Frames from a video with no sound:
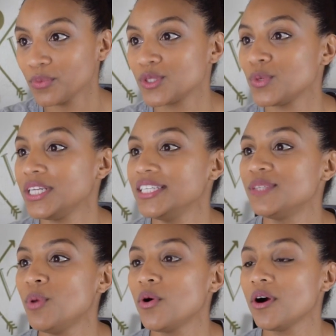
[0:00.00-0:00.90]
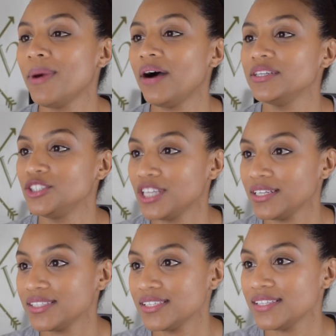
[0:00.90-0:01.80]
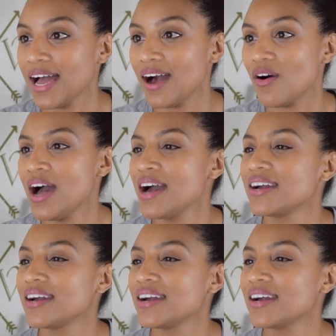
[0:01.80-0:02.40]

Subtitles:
was when he spoke about in Genesis how